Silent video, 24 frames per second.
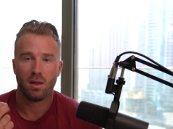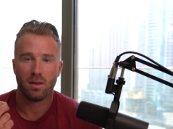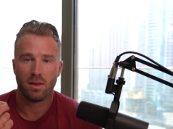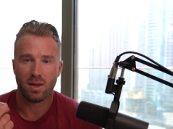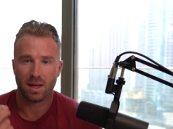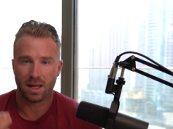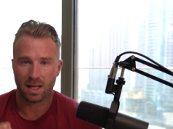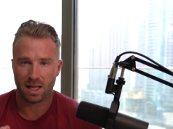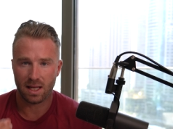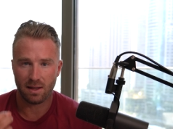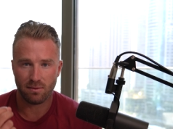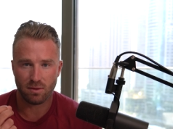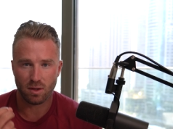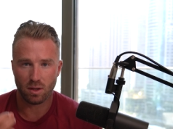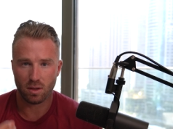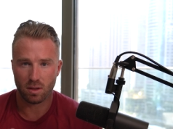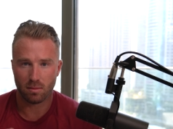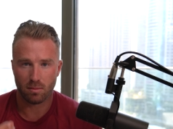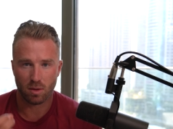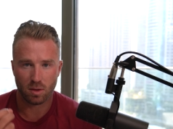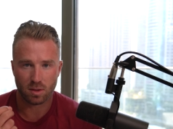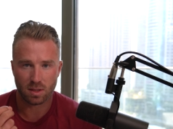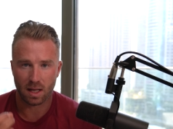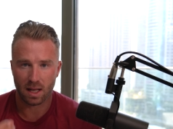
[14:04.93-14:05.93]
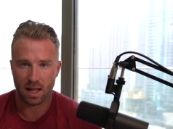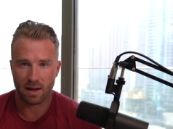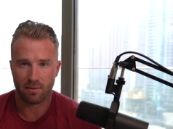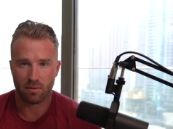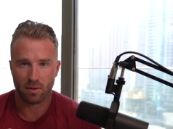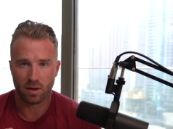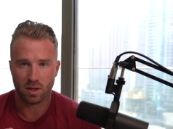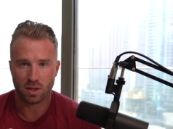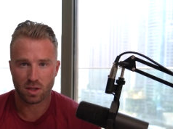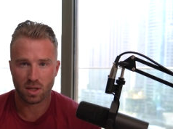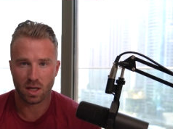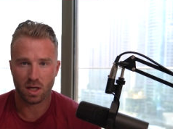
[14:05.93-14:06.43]
that gives you the most
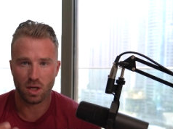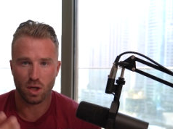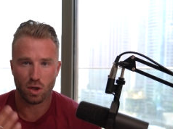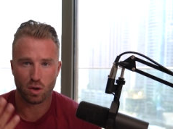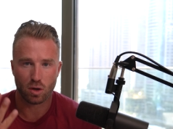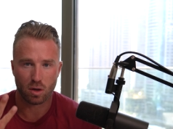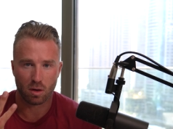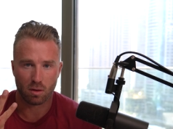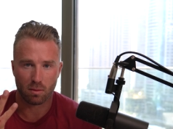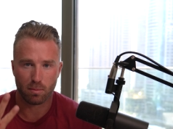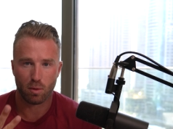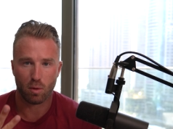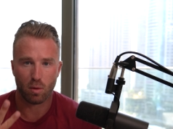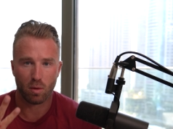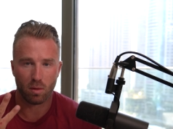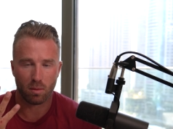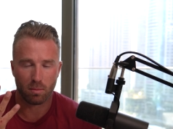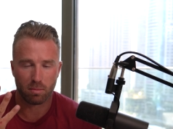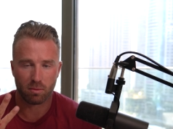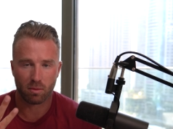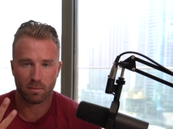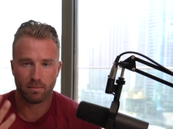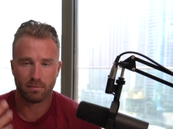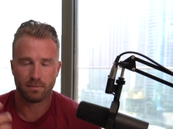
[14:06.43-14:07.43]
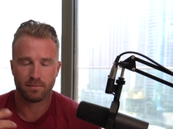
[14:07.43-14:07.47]
leverage and you can report